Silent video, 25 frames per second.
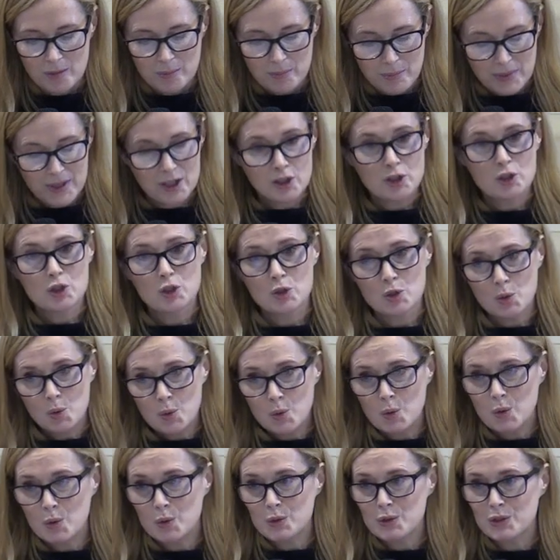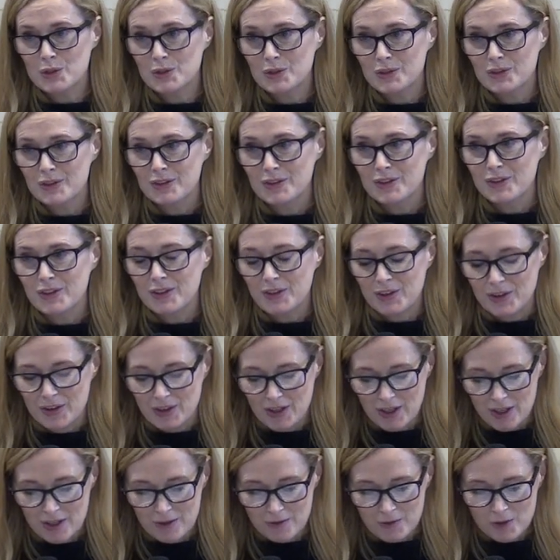be assured
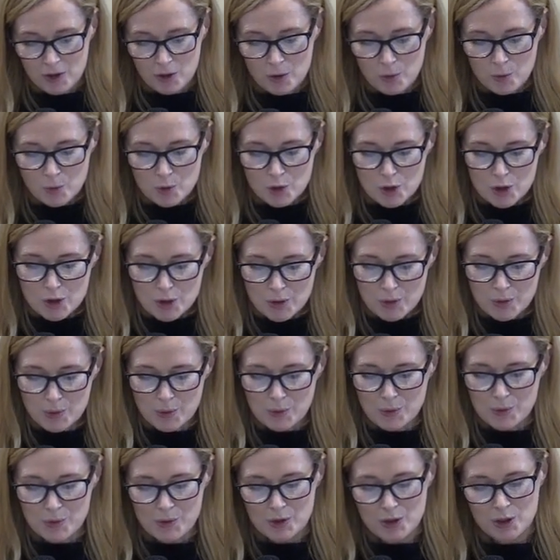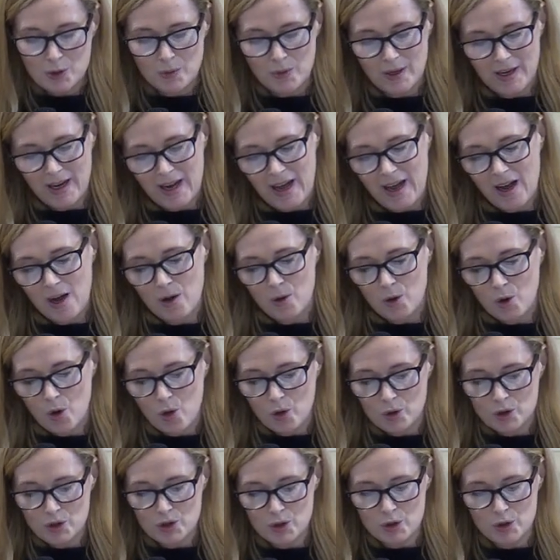that if you choose to allow
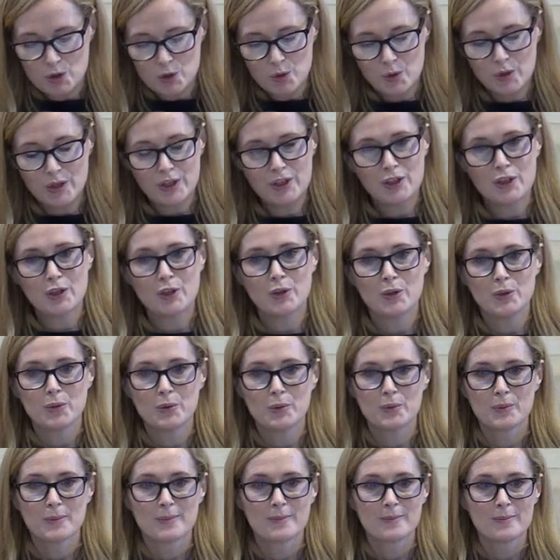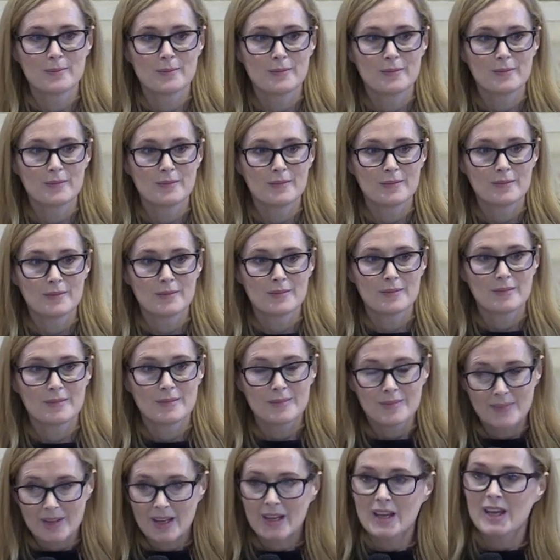God to join you,
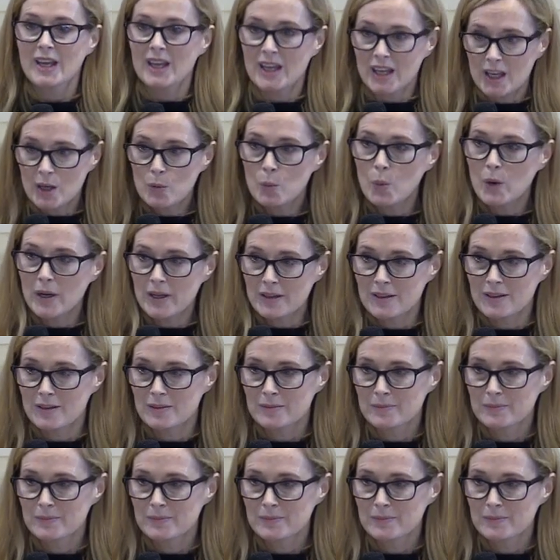He will.